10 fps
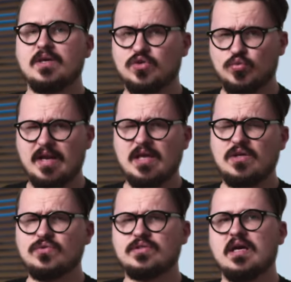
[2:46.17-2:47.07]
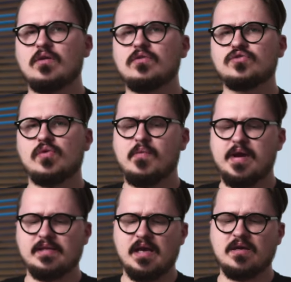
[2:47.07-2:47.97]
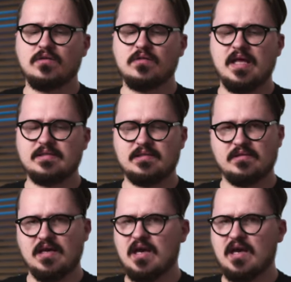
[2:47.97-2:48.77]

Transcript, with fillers: because when I use the ultra wide angle lens in the